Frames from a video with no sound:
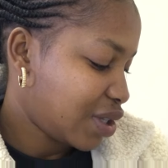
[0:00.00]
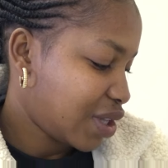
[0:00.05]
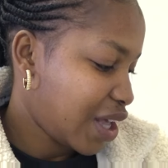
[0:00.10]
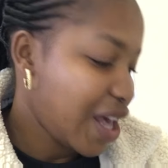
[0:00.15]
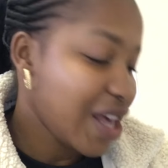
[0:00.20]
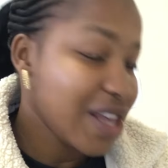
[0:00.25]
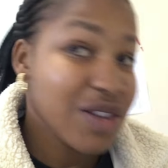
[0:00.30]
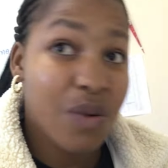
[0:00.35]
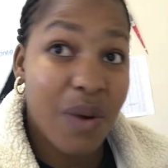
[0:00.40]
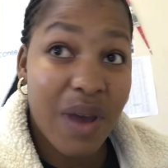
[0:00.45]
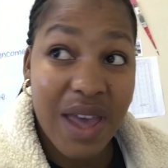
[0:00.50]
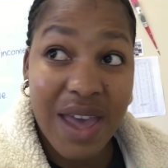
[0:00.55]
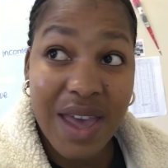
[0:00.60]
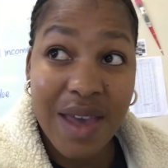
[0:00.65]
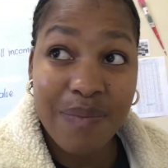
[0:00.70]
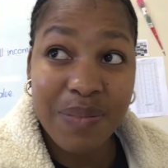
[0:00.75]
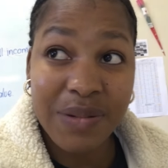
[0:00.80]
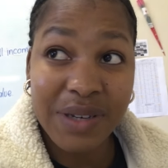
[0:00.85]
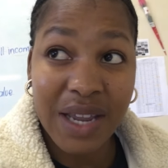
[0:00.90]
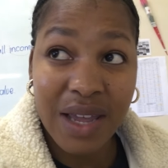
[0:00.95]
Hey, you were
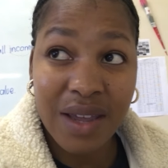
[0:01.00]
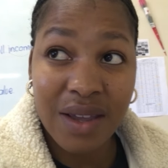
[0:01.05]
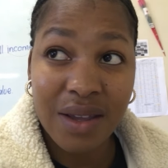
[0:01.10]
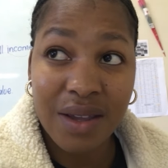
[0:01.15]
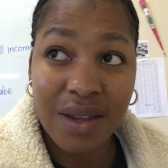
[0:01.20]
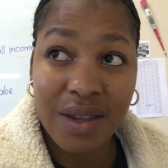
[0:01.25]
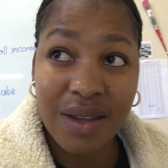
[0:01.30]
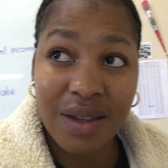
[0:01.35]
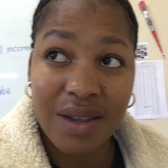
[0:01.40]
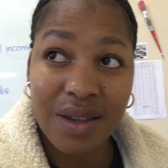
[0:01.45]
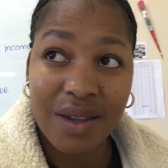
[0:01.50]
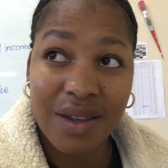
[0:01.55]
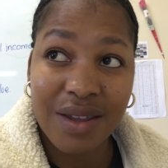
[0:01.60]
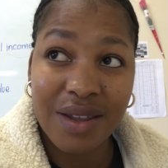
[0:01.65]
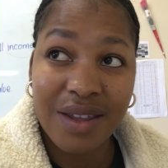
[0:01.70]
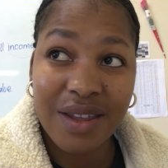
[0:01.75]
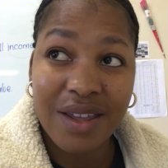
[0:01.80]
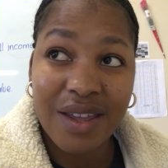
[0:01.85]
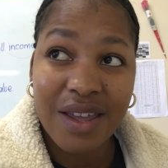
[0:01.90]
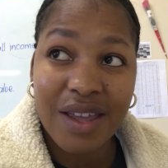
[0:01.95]
happy, ne? I'm
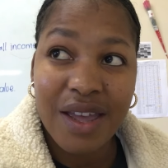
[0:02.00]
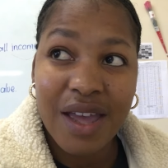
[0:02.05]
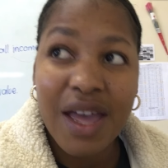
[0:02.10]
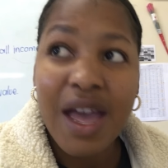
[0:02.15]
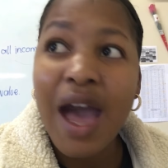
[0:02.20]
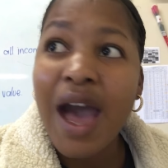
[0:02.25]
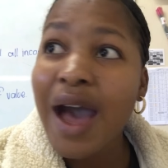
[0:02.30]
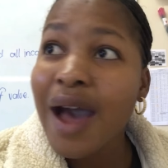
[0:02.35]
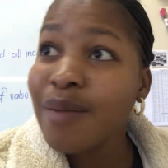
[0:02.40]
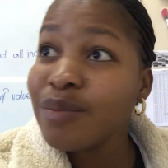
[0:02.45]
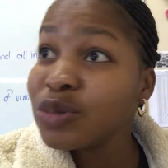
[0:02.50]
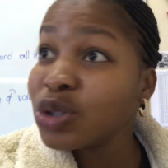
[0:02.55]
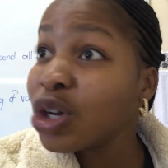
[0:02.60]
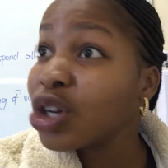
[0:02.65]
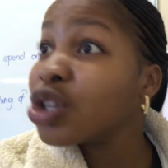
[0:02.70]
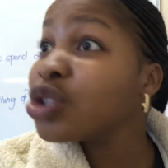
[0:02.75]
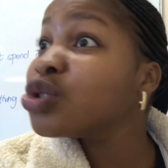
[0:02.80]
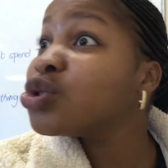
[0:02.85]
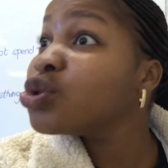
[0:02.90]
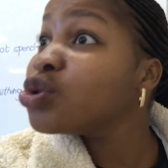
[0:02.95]
talking to you. I'm
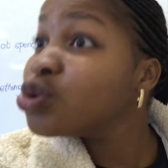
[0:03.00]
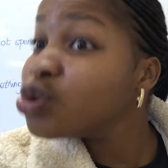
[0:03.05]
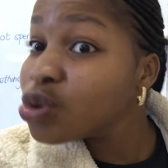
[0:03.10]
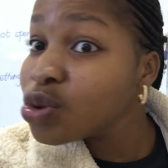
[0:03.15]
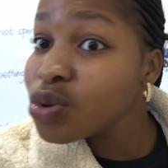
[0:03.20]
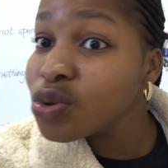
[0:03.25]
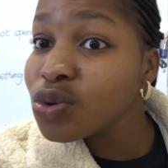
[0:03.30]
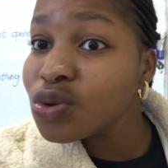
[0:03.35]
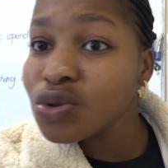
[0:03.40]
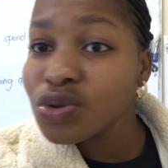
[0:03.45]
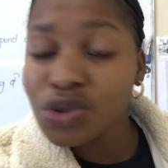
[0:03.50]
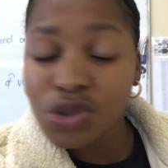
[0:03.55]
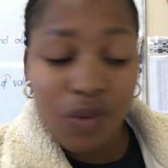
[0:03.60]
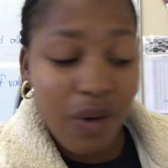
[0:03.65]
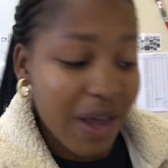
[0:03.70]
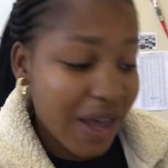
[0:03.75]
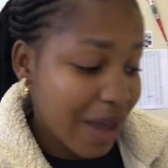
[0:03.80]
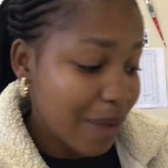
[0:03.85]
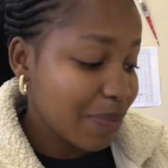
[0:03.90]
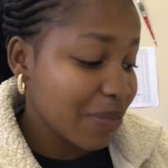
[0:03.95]
talking to you. You were
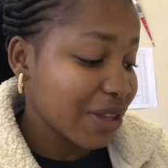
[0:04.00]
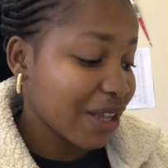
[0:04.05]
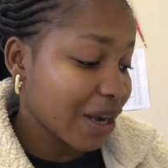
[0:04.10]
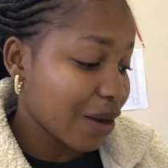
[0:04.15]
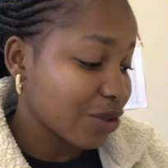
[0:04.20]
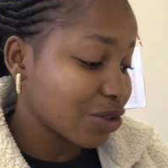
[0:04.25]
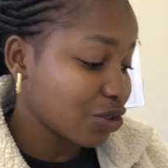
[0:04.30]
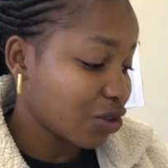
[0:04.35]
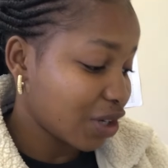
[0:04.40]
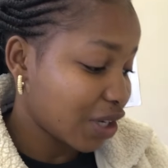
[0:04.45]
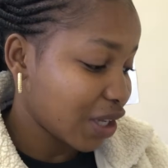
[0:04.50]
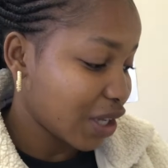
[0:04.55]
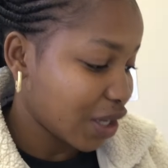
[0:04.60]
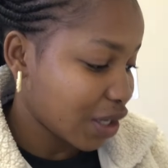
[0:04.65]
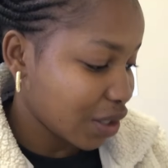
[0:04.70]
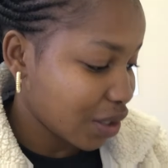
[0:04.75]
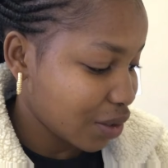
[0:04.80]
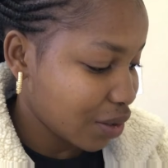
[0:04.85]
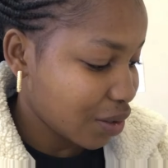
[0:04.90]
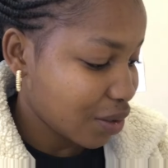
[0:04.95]
happy that I was not here.
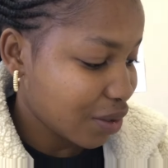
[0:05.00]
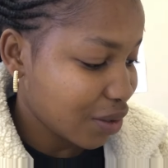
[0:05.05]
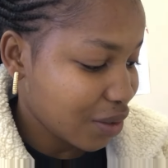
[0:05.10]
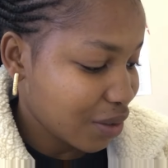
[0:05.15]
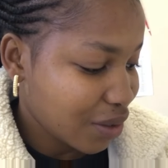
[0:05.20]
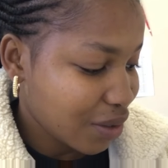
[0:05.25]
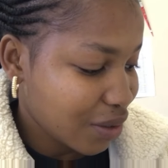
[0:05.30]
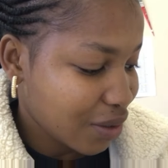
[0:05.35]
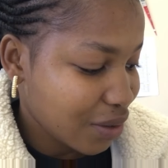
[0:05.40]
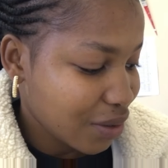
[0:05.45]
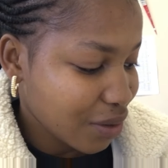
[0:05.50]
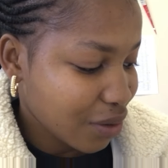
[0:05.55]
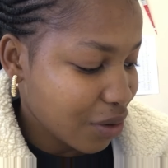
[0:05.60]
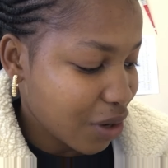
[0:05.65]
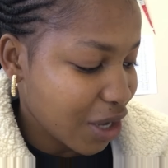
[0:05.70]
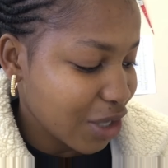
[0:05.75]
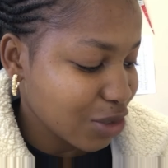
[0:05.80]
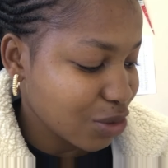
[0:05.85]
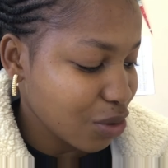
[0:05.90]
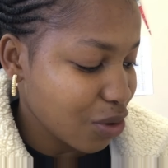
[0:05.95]

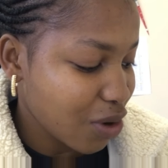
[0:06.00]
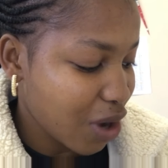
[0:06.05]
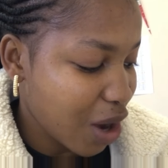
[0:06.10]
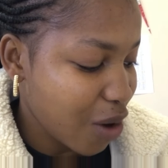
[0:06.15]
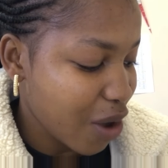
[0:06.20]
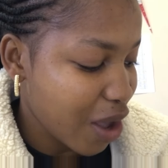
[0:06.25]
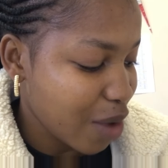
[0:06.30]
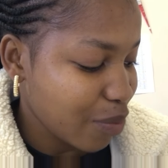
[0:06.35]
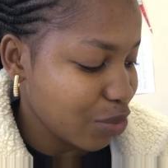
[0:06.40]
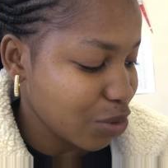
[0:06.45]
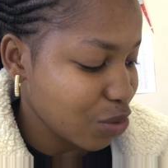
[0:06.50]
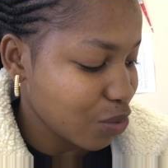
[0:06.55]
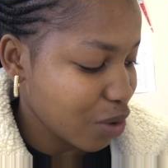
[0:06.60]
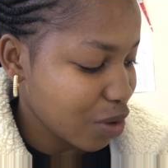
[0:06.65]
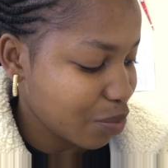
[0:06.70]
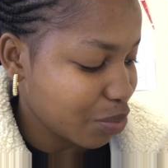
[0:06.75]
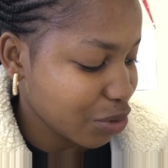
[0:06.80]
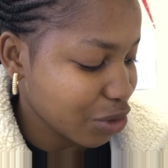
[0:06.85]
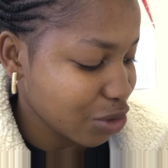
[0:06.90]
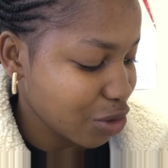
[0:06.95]
I saw how happy you
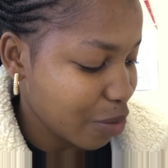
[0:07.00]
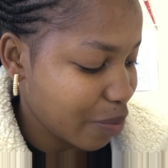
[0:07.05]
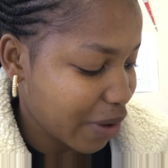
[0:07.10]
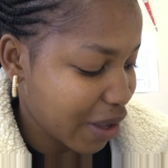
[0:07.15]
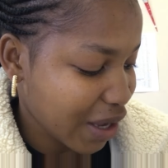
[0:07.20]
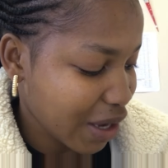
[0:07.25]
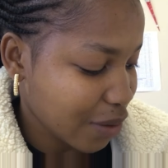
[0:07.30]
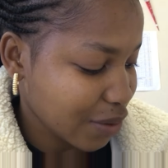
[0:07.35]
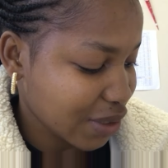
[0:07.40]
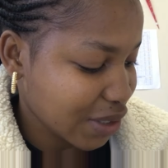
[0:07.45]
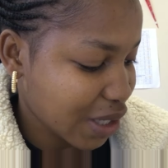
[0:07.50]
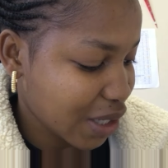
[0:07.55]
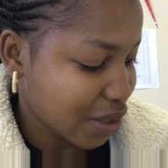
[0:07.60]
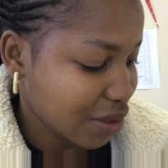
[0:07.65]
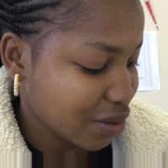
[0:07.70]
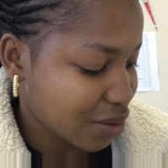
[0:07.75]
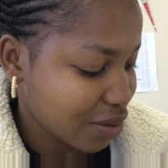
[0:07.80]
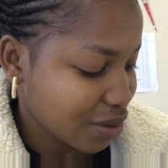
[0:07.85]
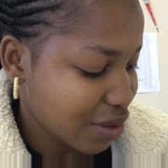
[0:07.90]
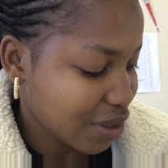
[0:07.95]
were putting your bag
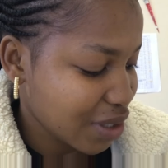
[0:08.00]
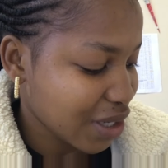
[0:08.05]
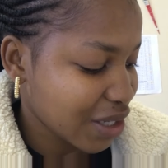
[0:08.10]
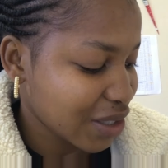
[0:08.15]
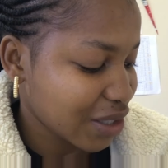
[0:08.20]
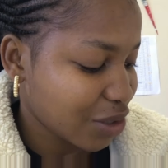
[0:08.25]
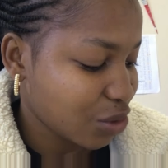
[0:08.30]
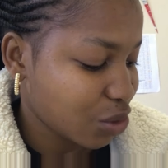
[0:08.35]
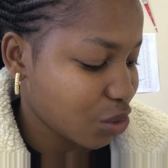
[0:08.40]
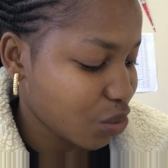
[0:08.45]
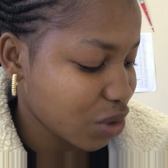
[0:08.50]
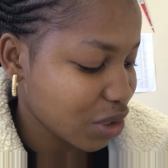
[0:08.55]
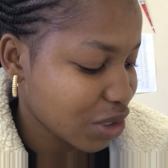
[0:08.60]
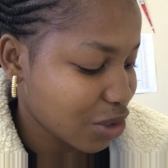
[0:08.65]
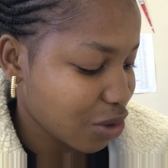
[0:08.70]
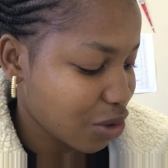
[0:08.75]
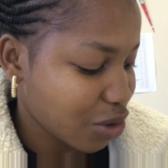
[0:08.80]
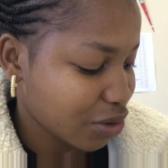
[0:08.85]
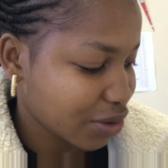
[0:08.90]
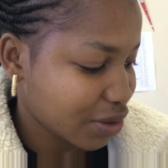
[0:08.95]
outside, thinking the door is
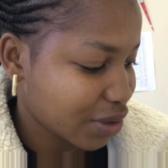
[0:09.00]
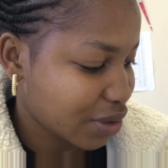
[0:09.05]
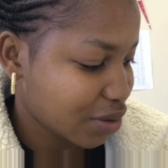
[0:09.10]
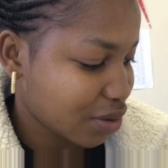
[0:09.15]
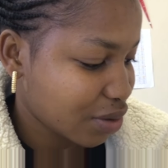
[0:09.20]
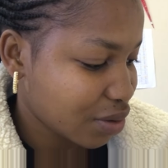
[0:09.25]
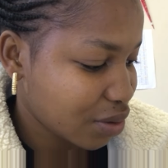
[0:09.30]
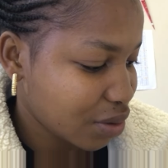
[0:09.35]
locked.